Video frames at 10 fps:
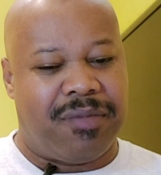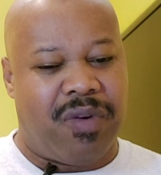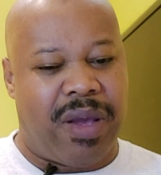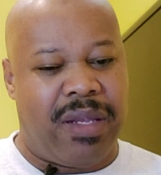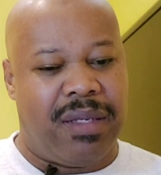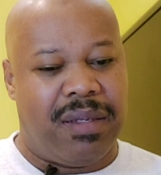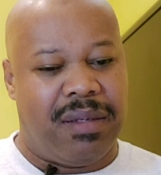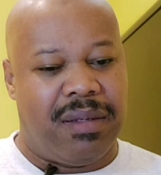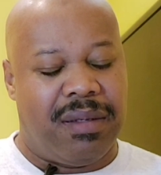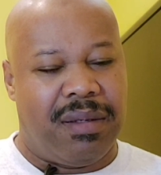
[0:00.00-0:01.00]
right?
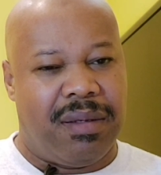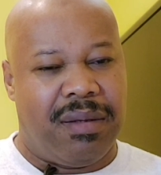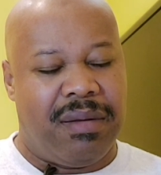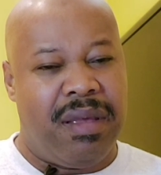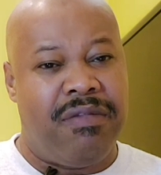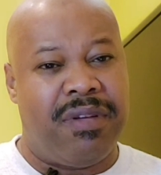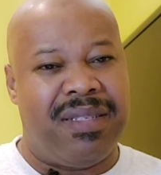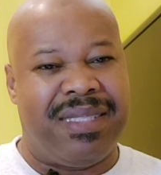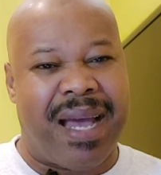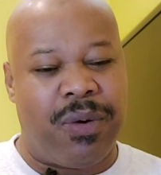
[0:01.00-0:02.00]

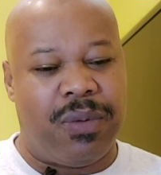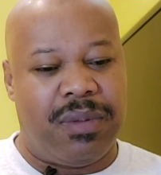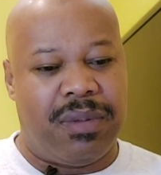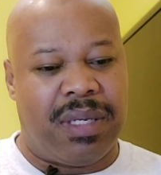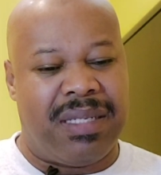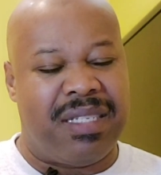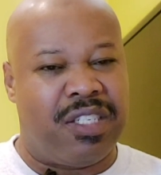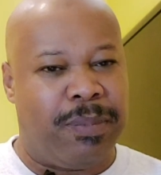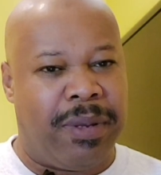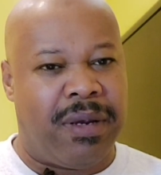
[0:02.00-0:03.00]
Even doubt and
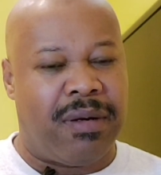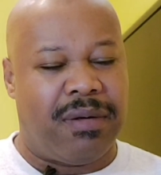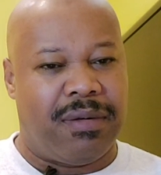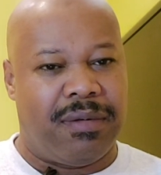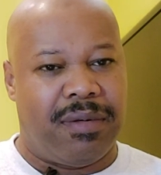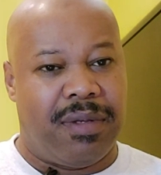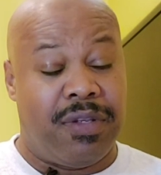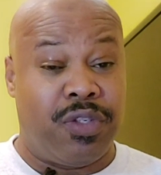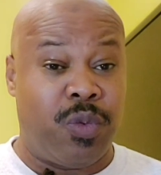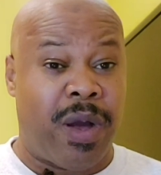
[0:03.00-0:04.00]
despair.
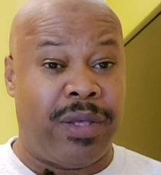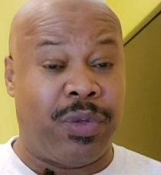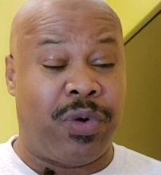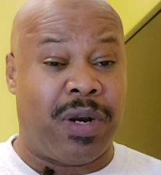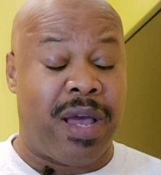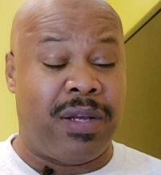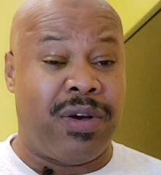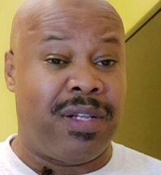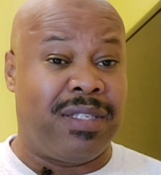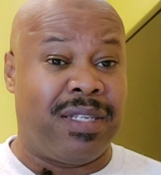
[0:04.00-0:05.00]
This is why in the Quran
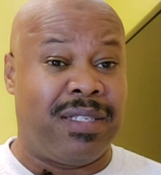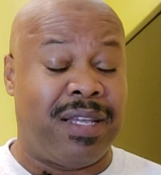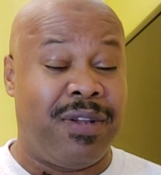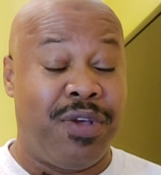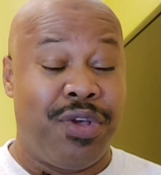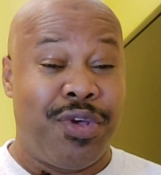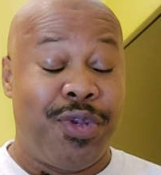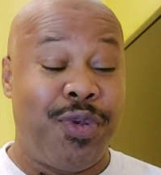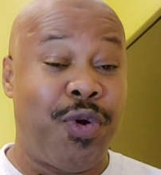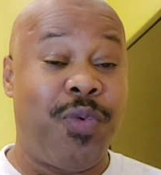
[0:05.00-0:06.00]
God says that
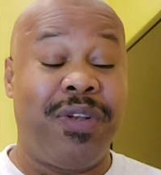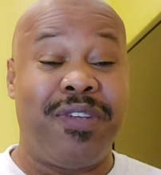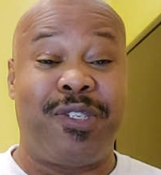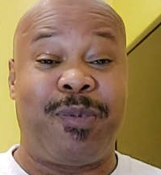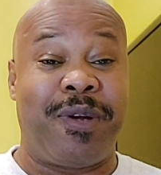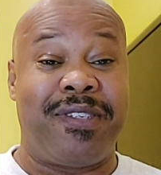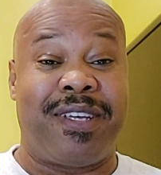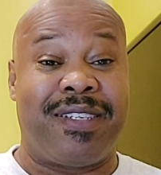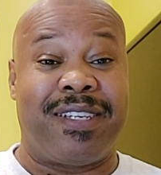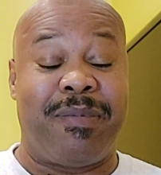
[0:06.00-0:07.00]
no one despairs
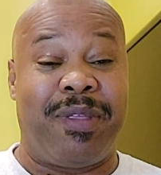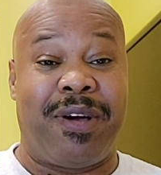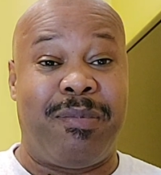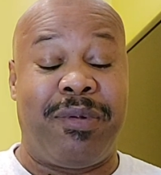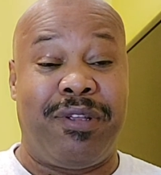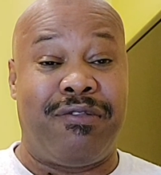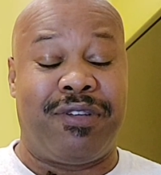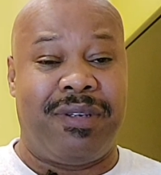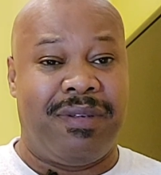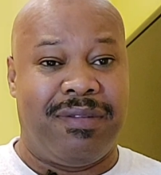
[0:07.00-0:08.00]
except the
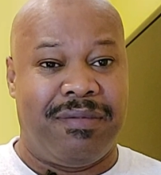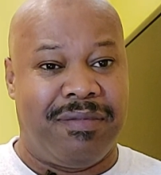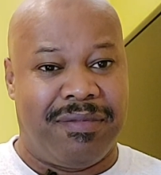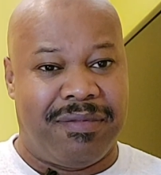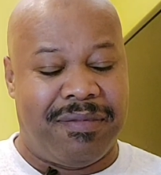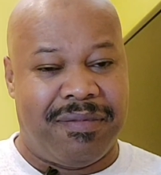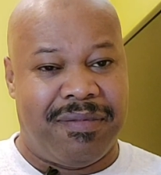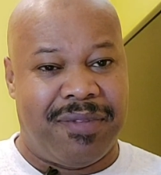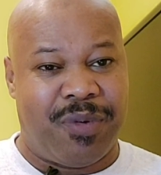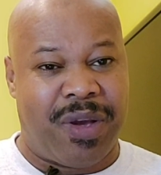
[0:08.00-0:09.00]
unbeliever,
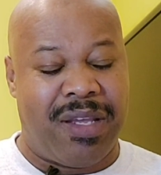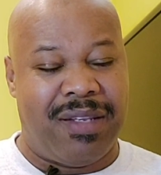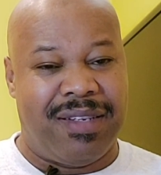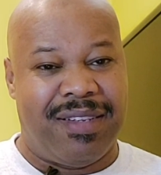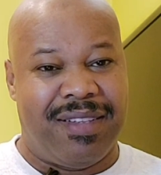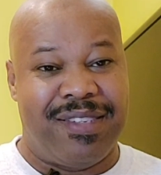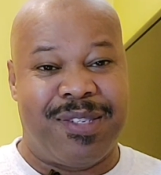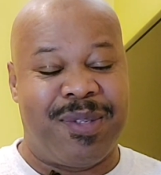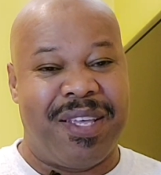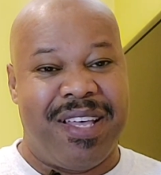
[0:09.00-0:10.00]
right?
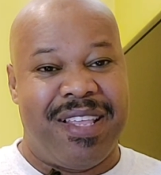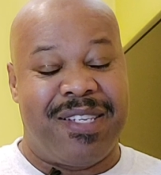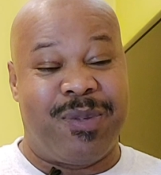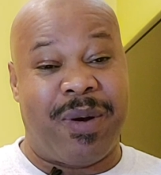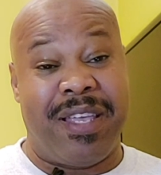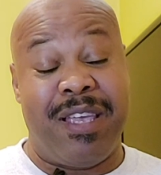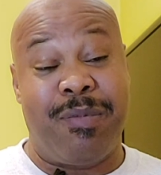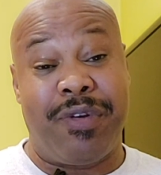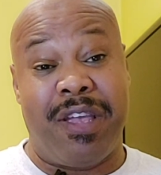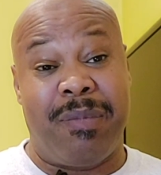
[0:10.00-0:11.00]
This is why
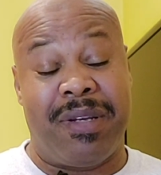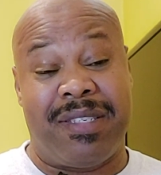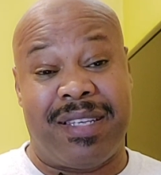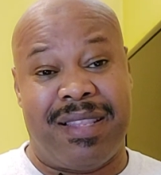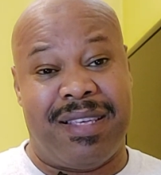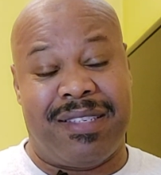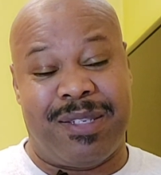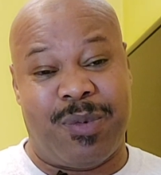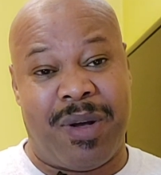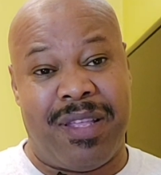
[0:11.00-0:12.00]
Ibrahim has said this
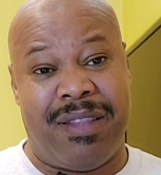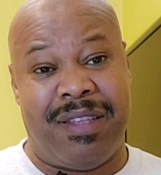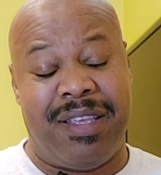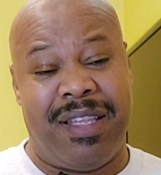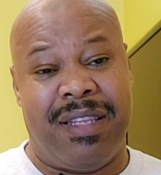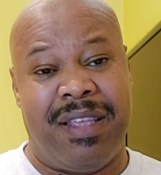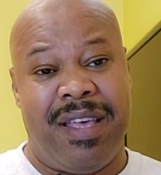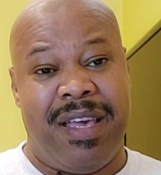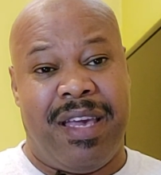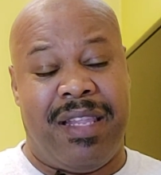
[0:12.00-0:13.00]
as well in the
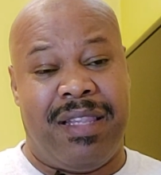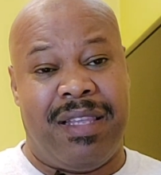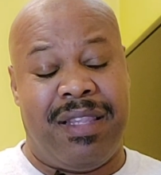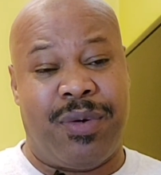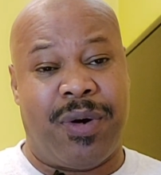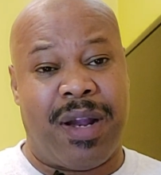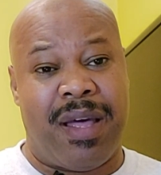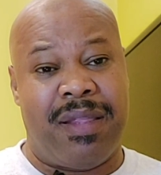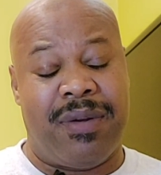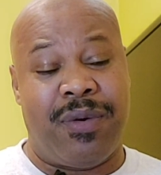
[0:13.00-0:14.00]

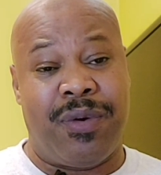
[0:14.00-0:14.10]
Quran, that